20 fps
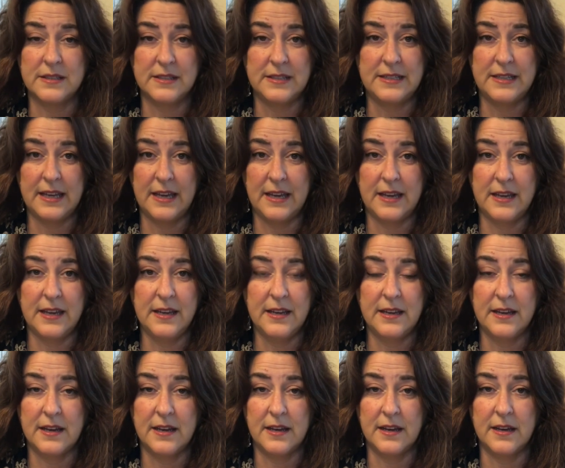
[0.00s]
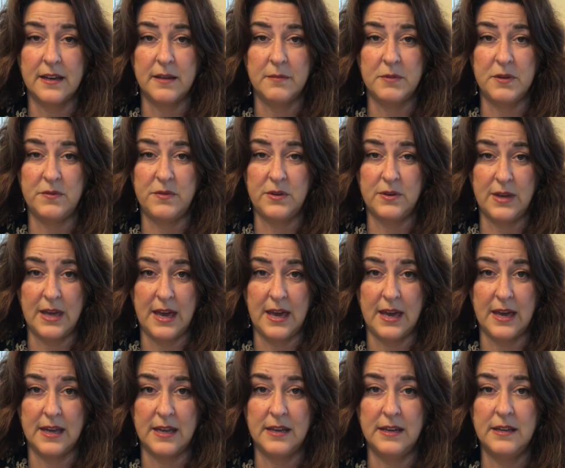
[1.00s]
a day if you
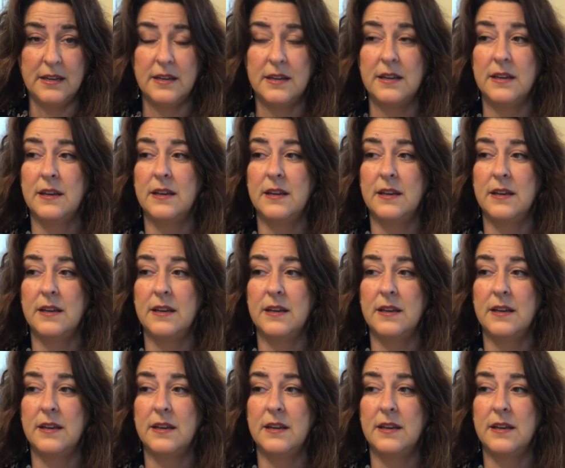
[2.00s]
can.